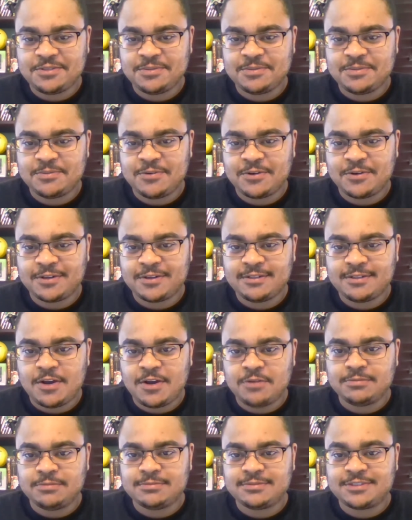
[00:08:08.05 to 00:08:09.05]
a little more.
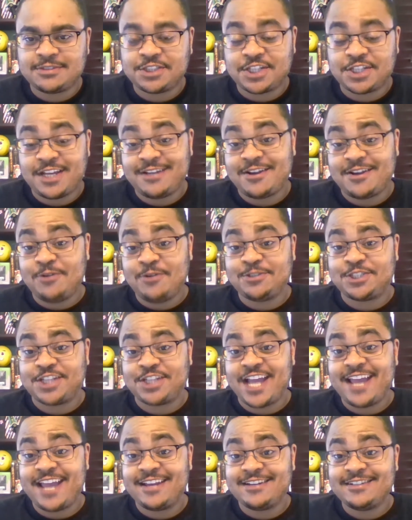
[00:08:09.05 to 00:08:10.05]
Oh shit! Oh
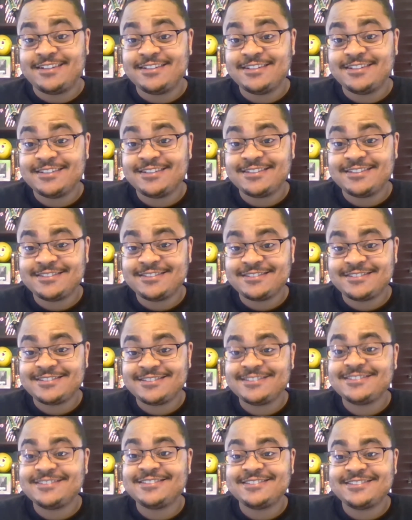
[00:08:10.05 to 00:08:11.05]
shit!
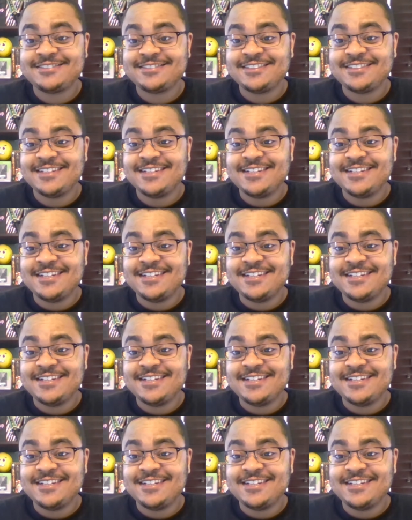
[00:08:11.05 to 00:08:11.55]
Shot